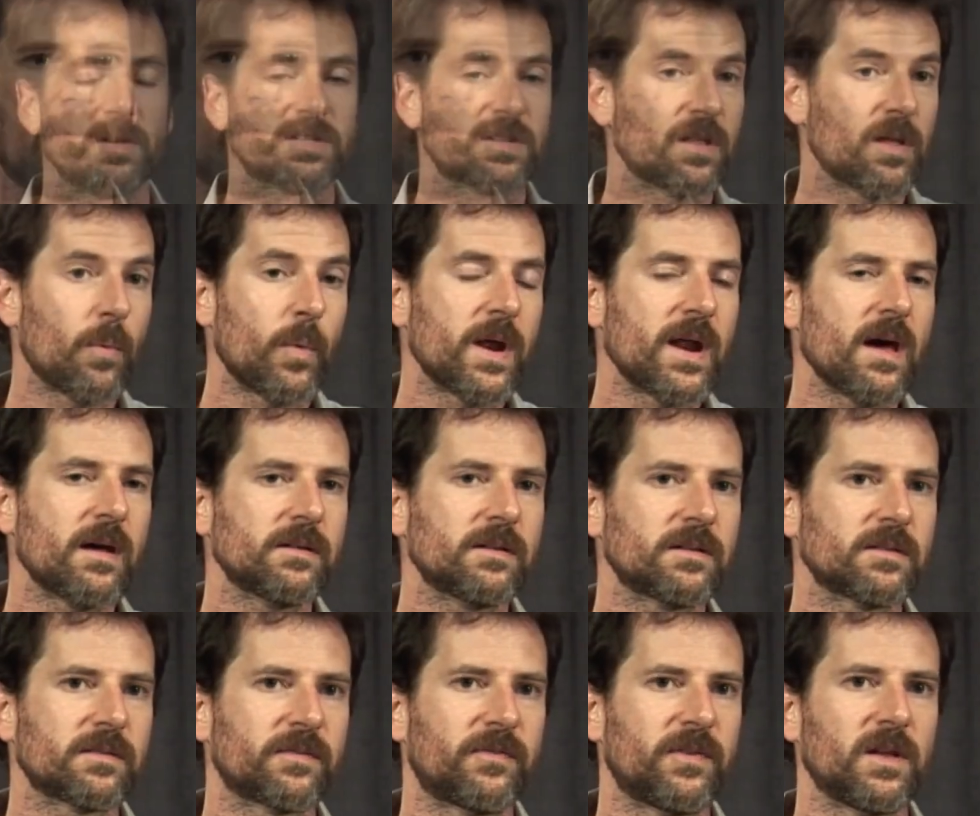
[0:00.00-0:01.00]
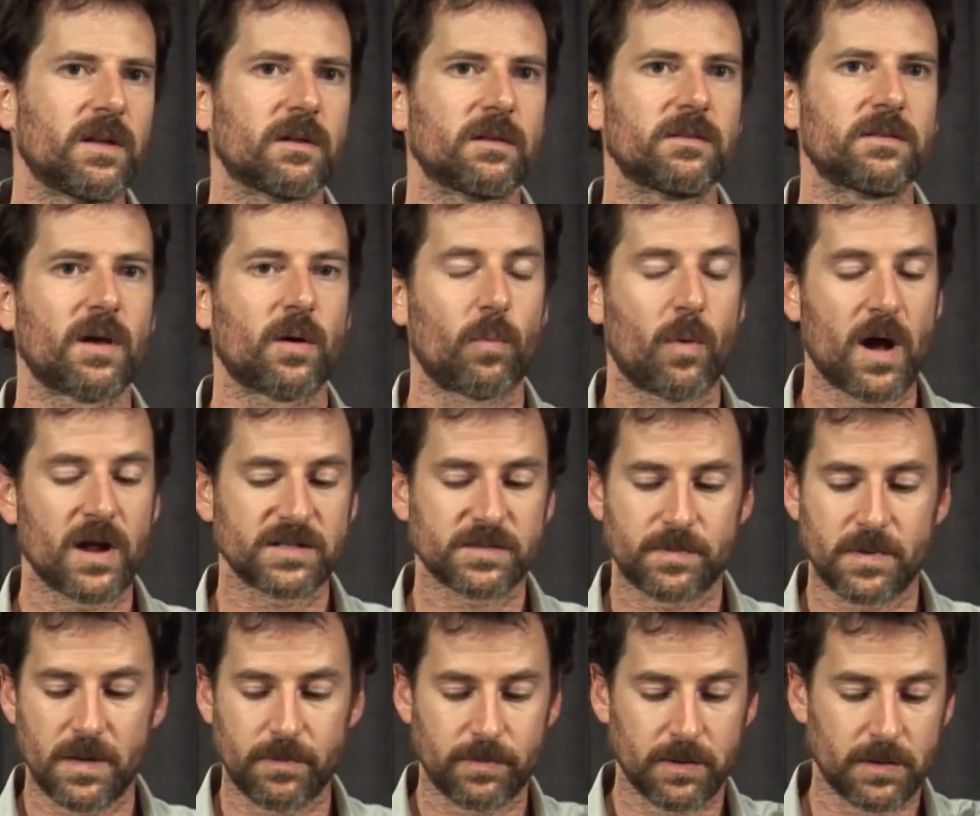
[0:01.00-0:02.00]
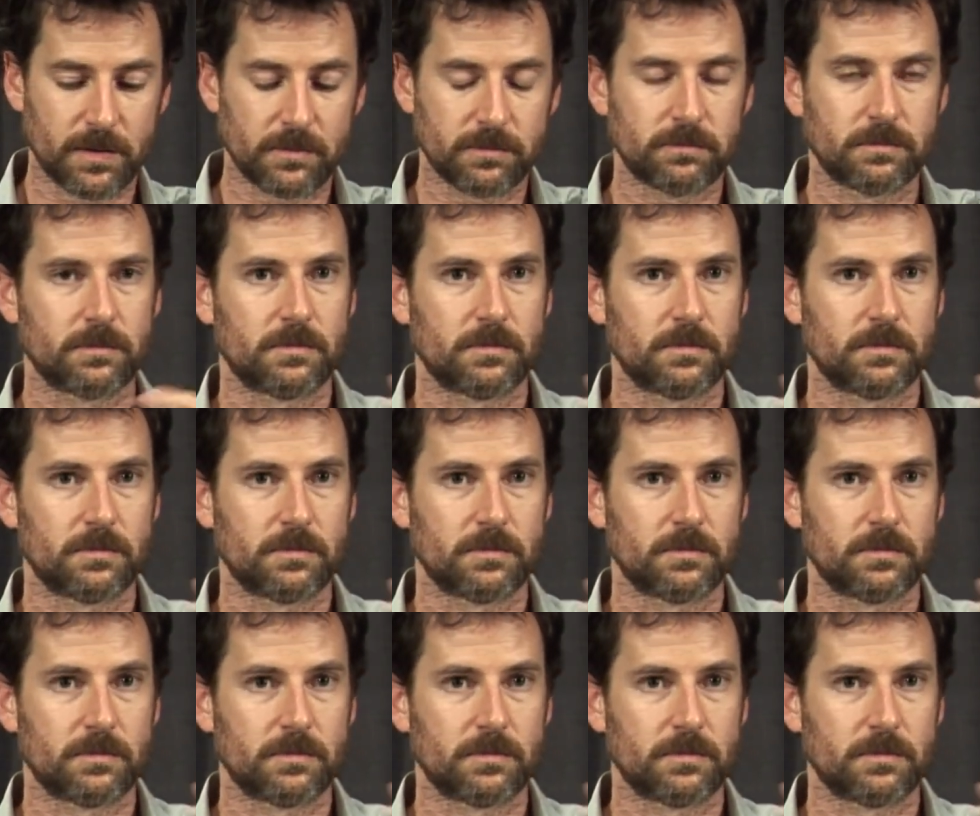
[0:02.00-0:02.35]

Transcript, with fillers: So they went out into the field, they watched people